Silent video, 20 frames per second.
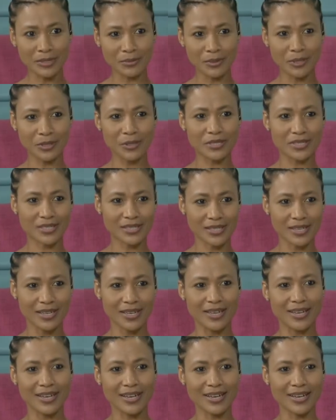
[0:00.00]
because
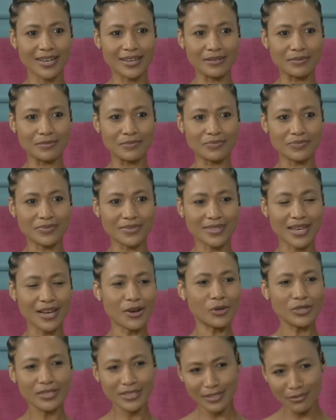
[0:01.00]
I
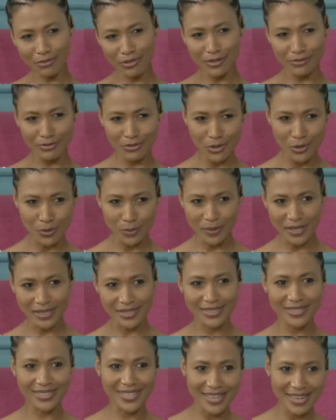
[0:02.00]
hold a different view,
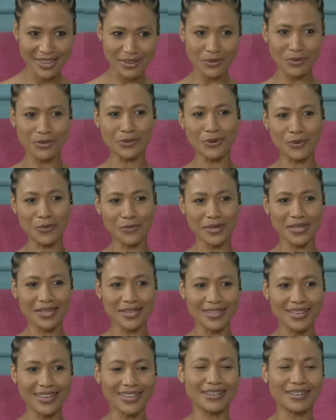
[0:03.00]
but yeah, you know me.